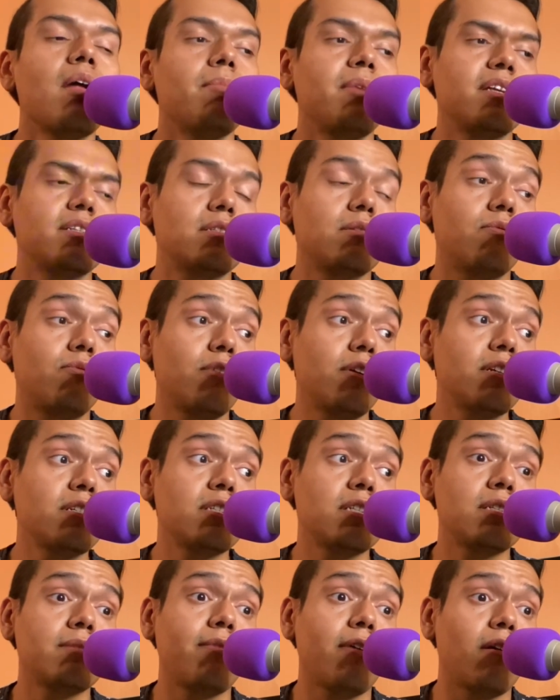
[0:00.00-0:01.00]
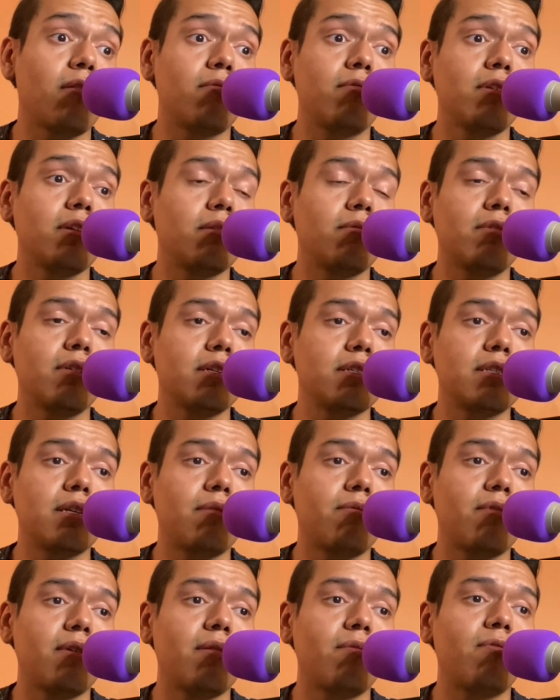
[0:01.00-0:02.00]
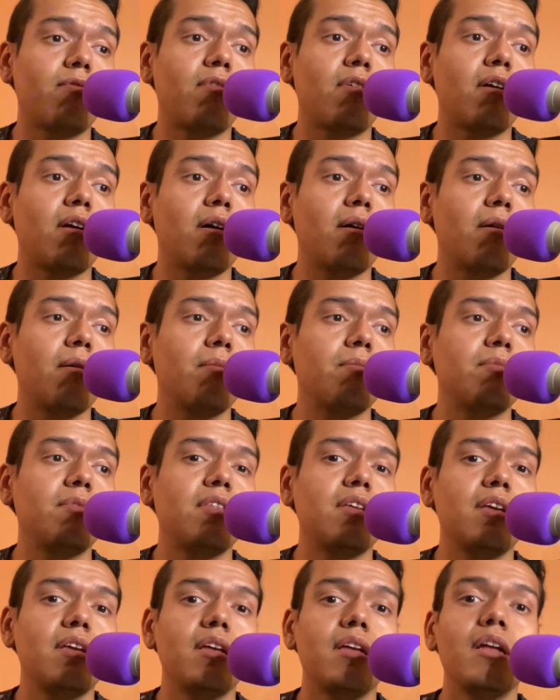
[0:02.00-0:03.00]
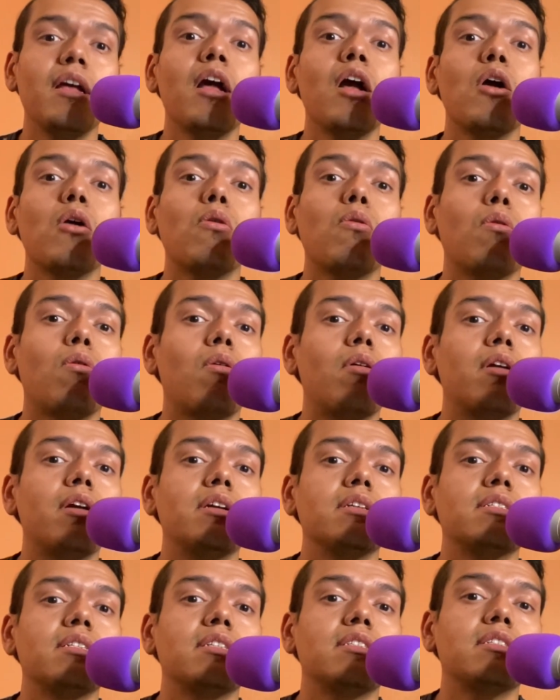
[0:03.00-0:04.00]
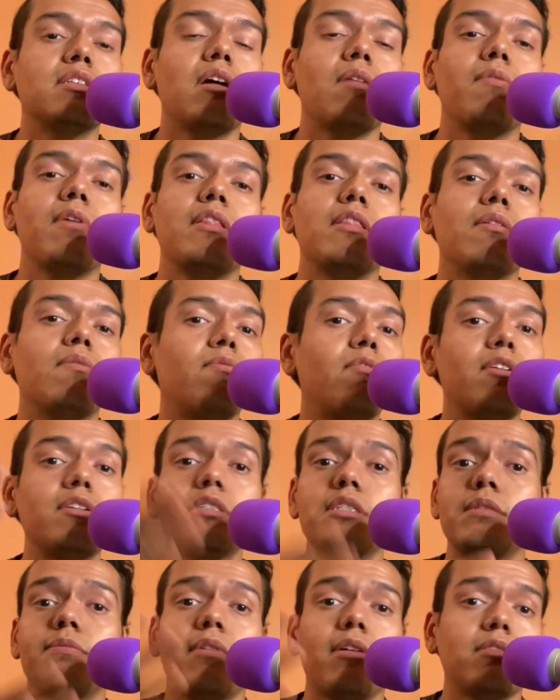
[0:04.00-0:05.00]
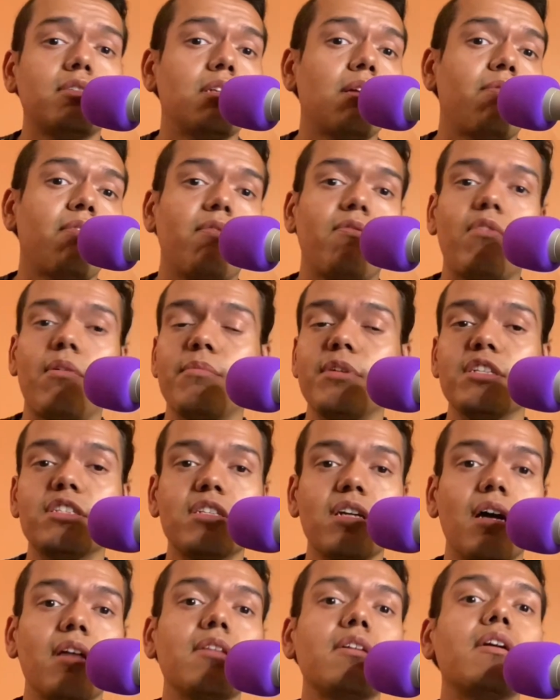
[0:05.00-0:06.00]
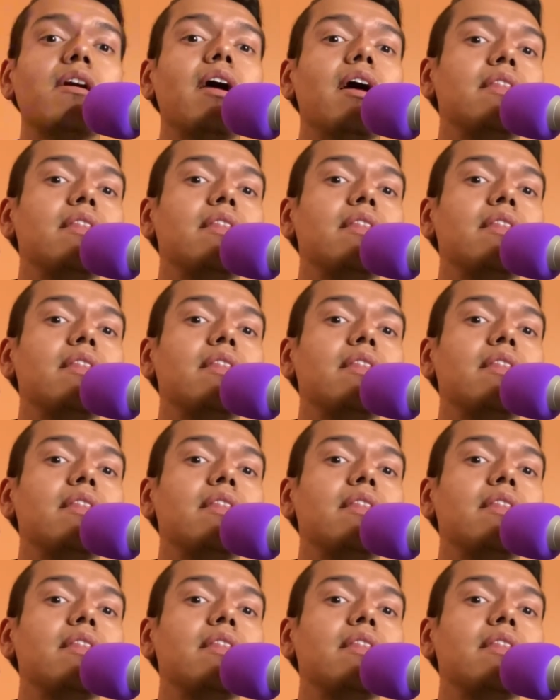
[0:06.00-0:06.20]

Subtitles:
because the verses felt really really different from the chorus itself, and the verses felt different from each other.